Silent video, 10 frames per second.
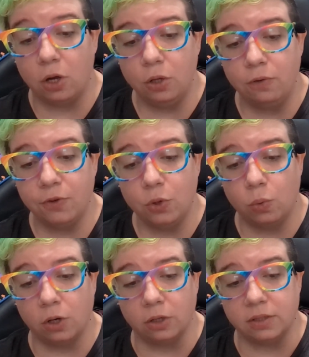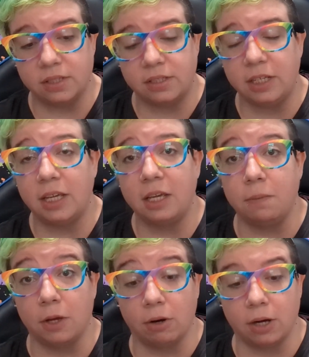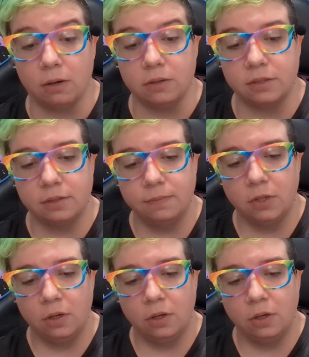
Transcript: all over the world seeking miracles.